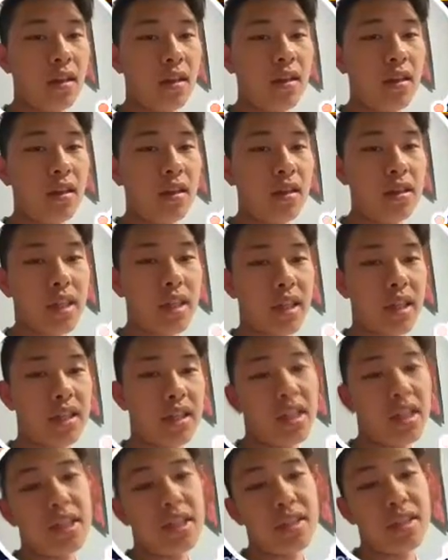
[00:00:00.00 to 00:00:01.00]
Second
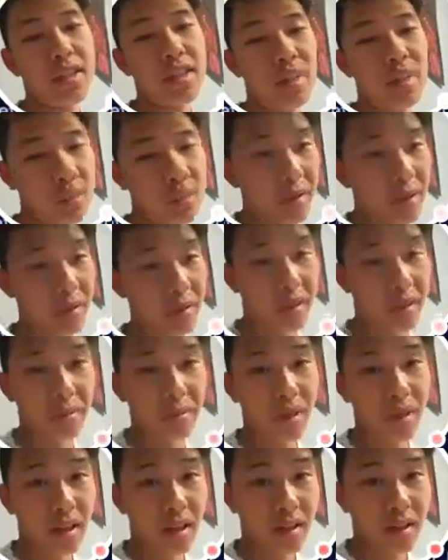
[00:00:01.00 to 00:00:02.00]
chance 2 is probably going to
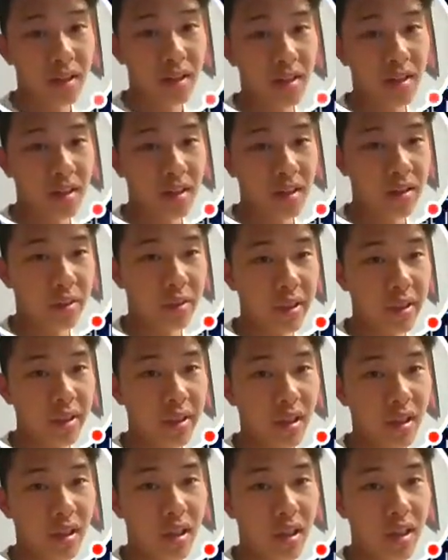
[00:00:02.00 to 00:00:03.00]
proc, not going to lie.